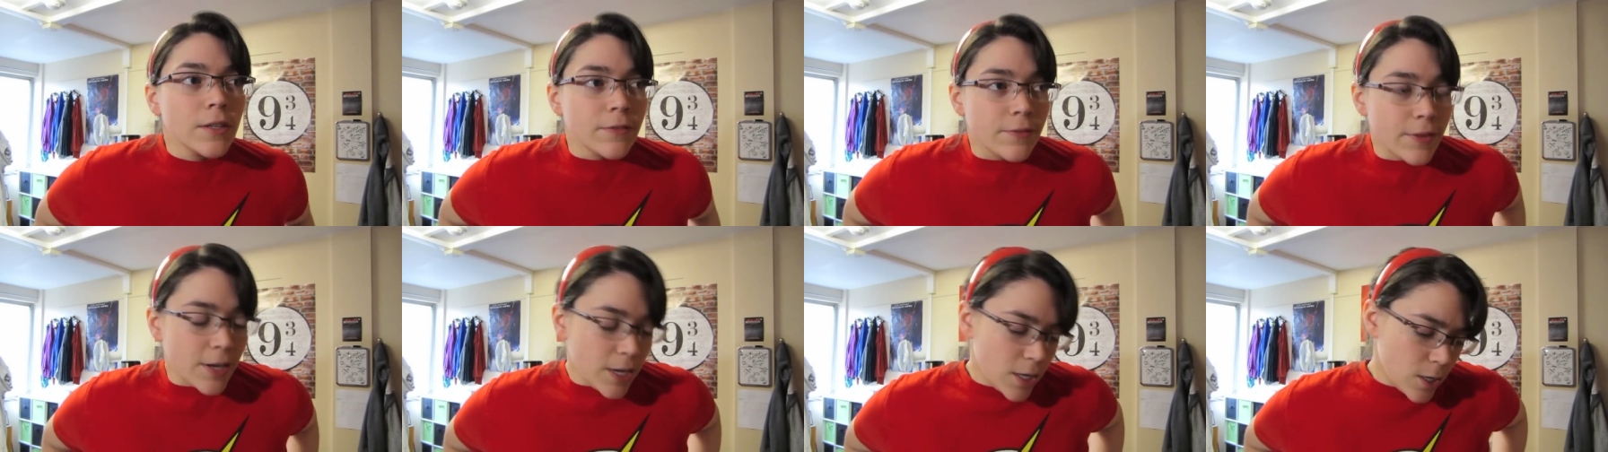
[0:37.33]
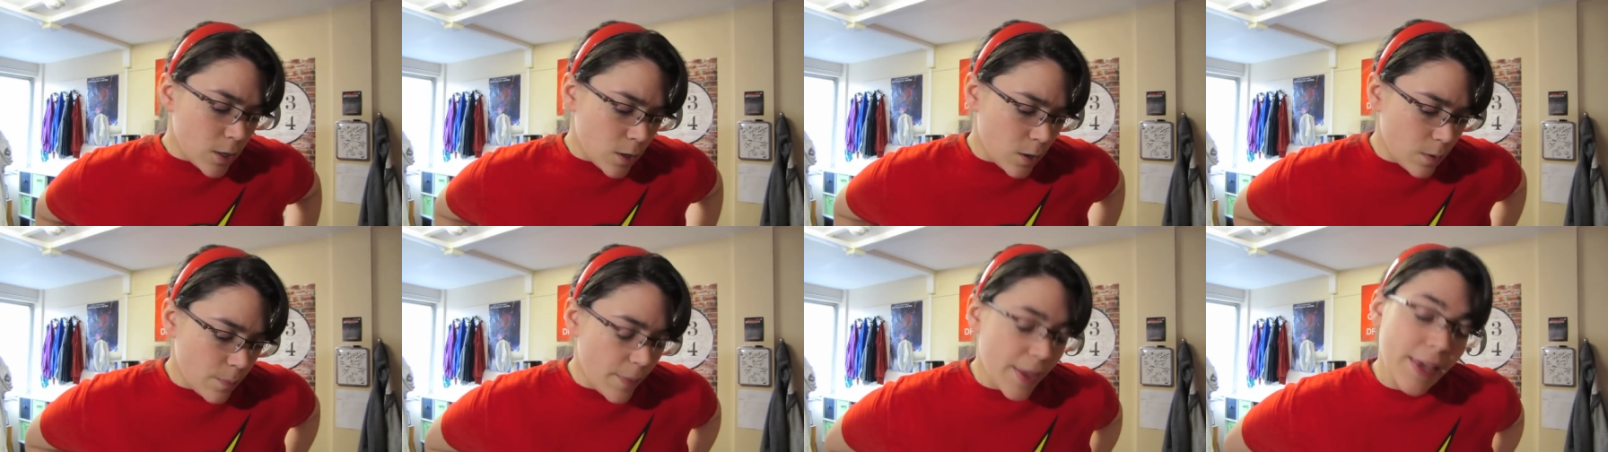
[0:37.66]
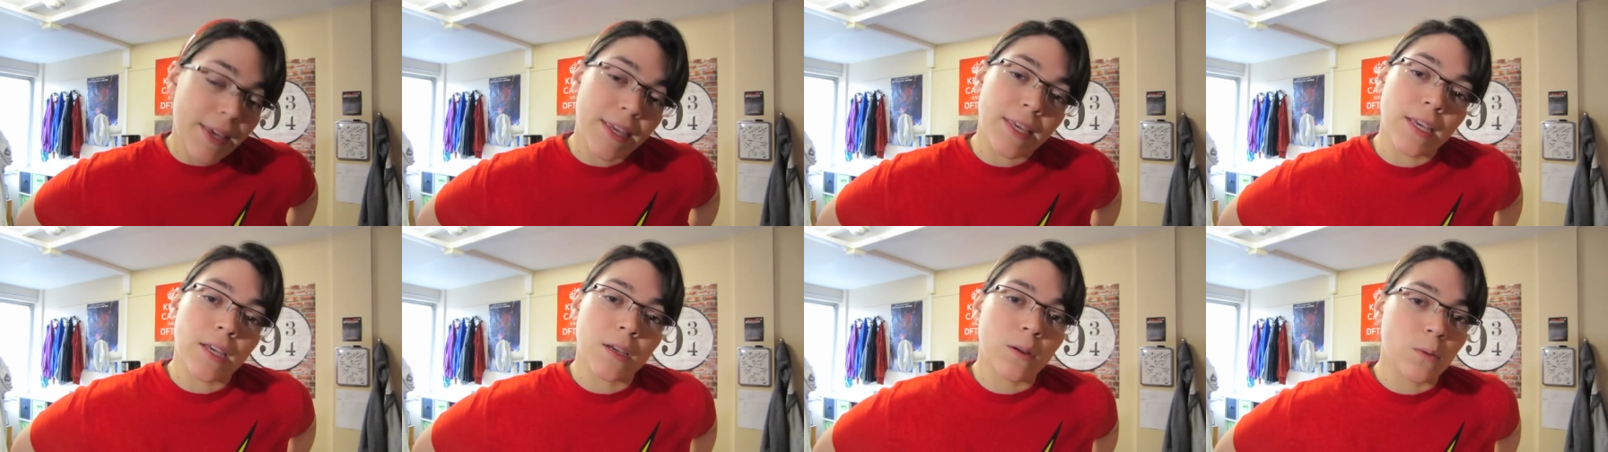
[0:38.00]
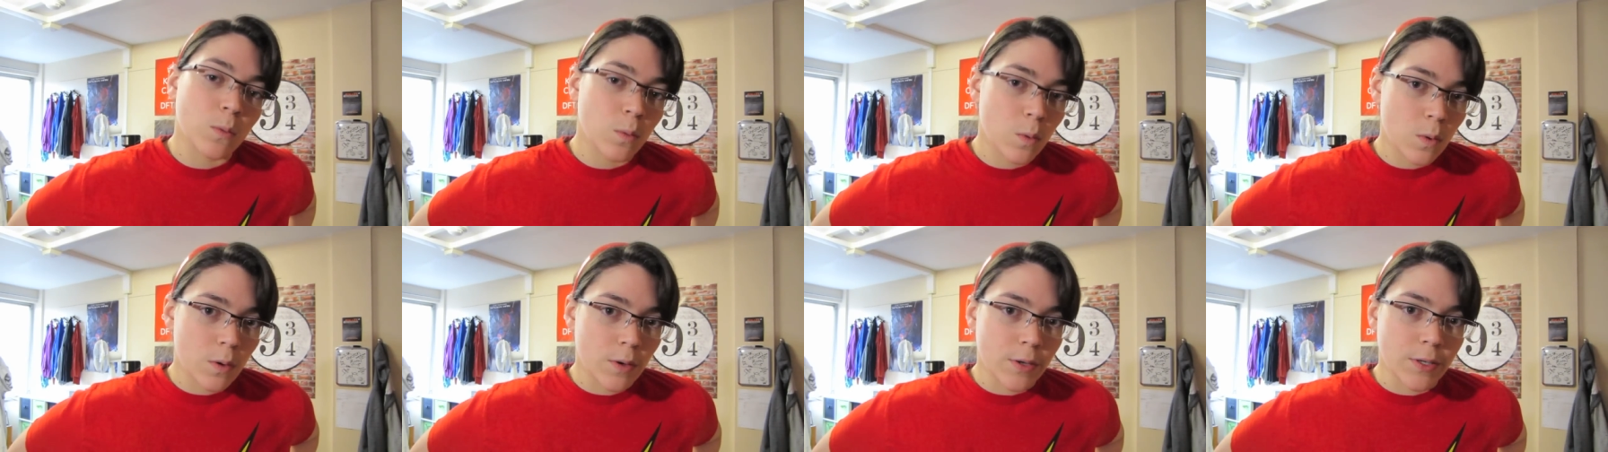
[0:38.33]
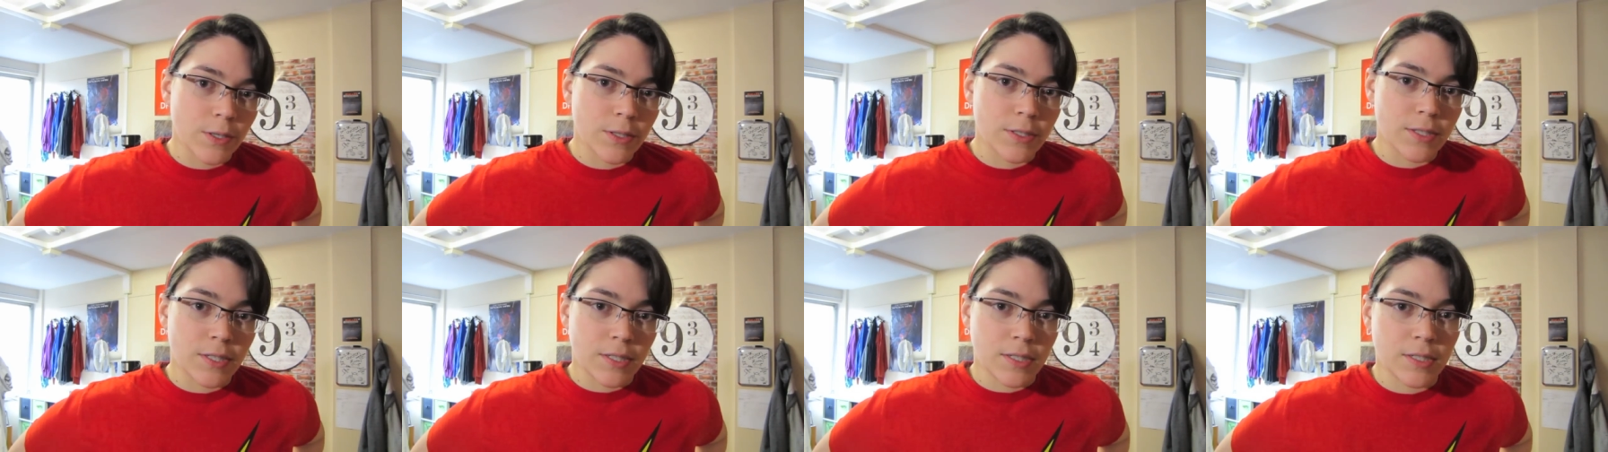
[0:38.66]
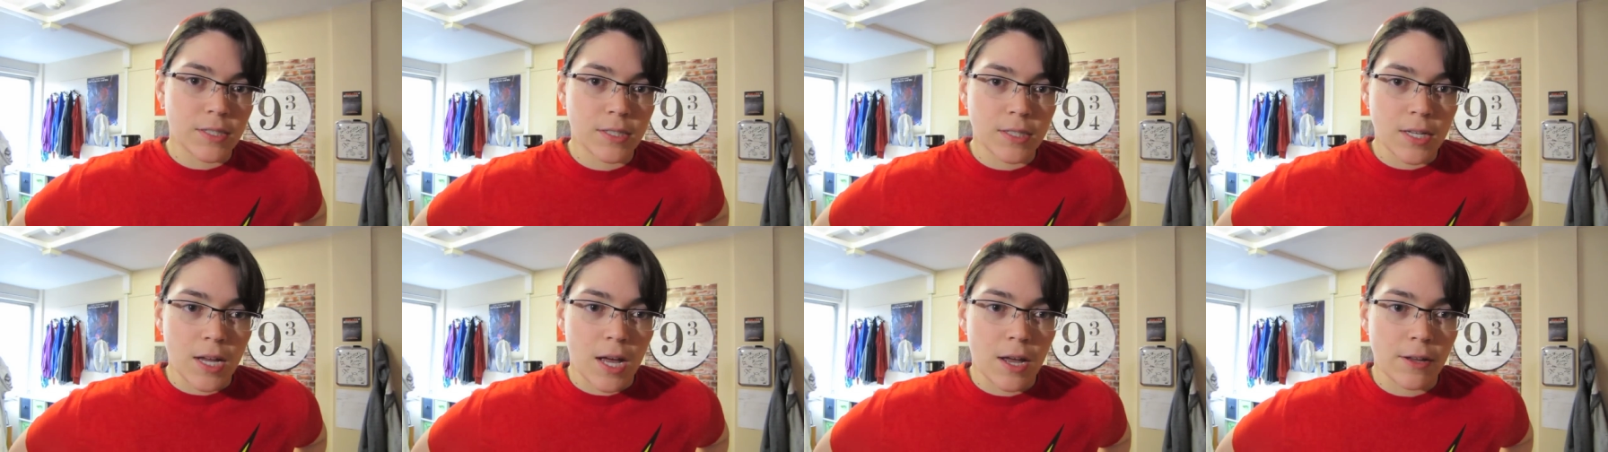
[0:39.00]
video making awards
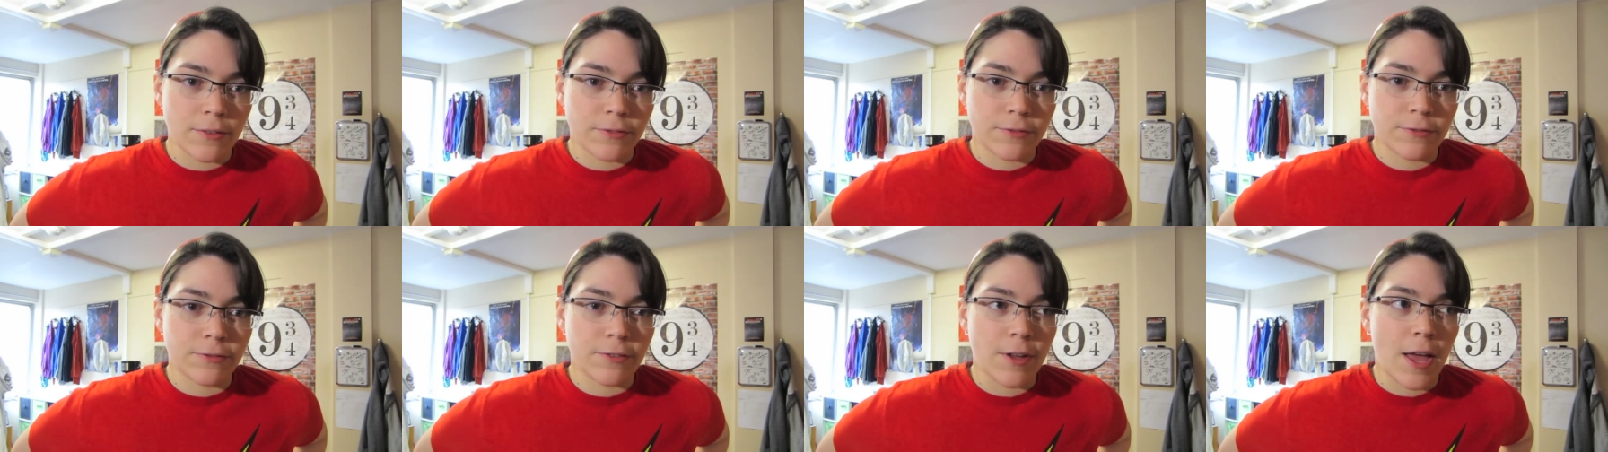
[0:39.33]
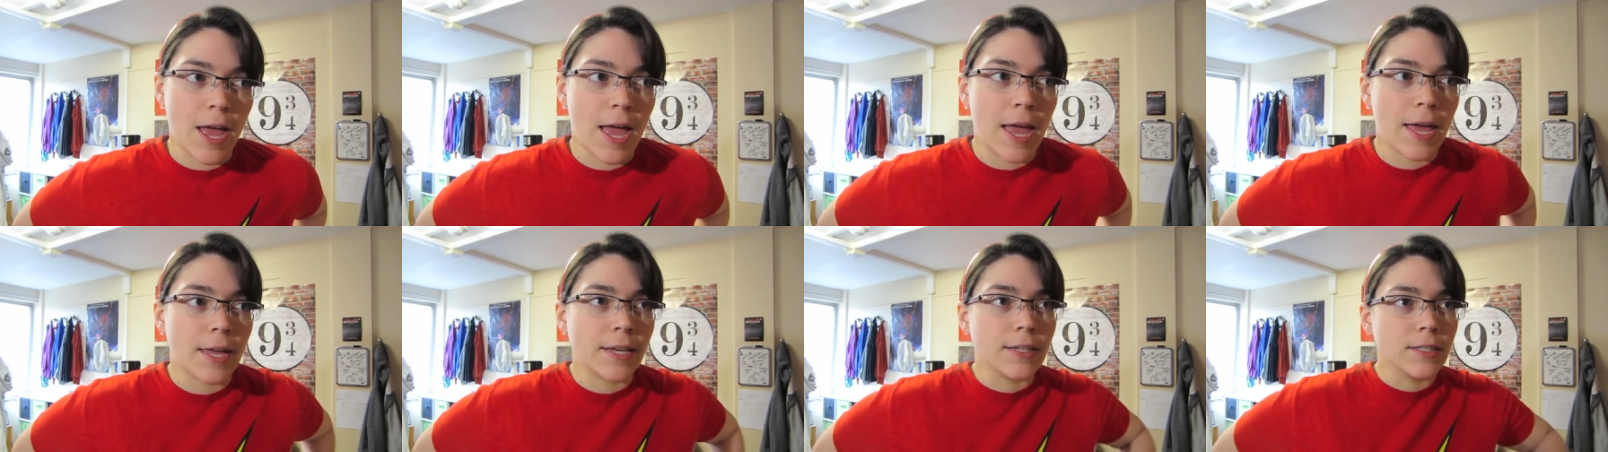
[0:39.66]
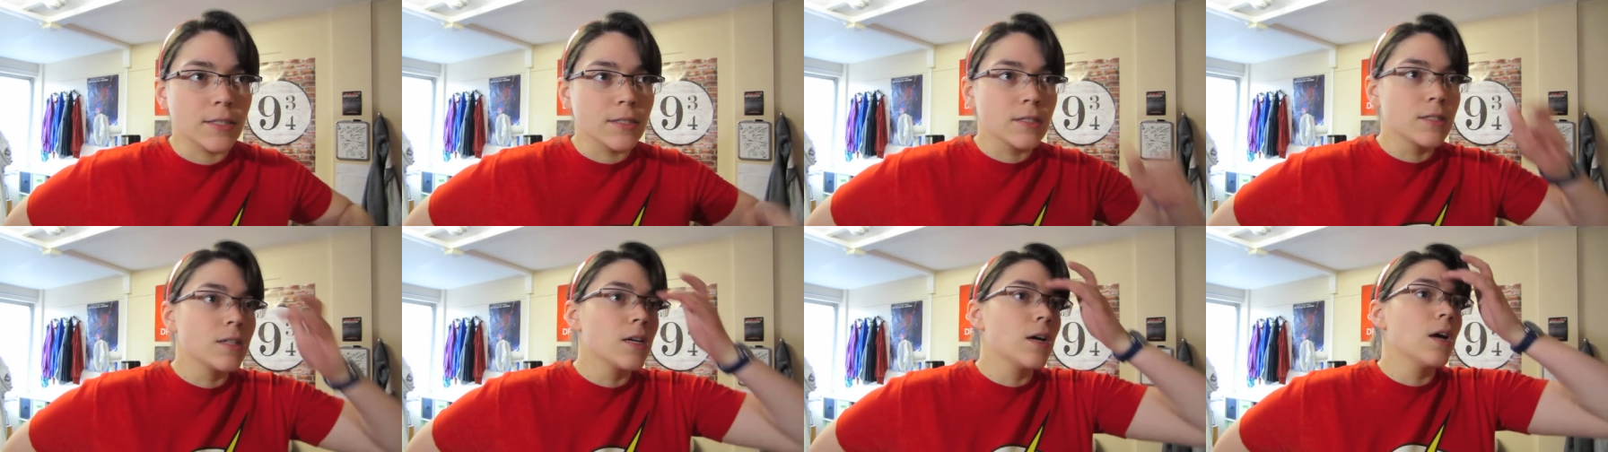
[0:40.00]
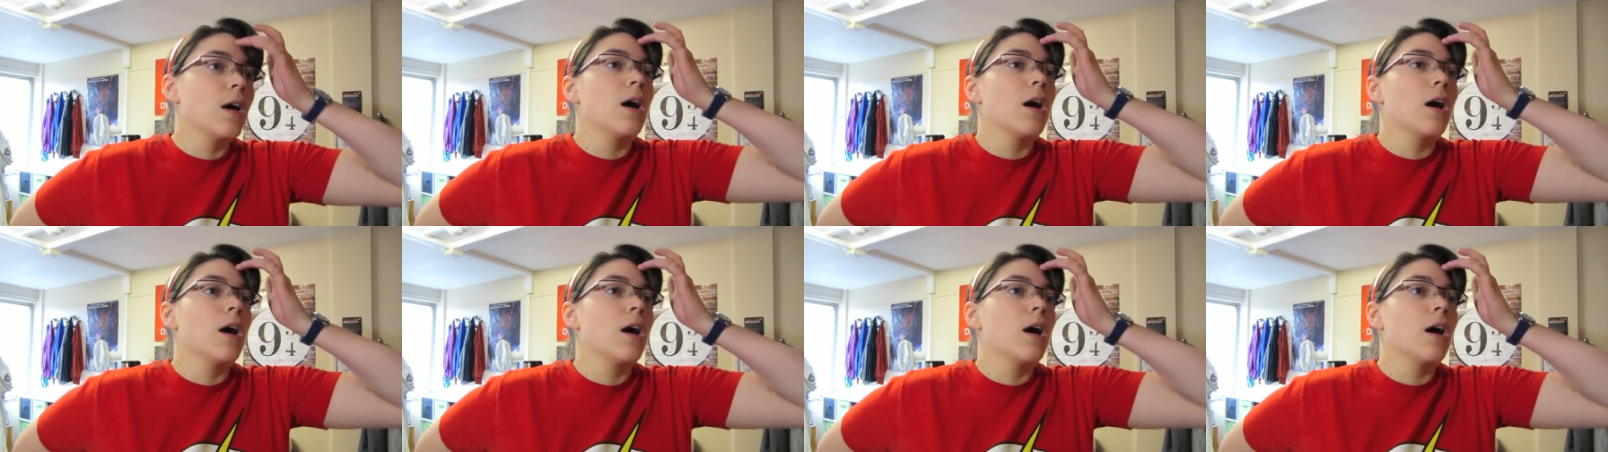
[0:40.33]
and stuff and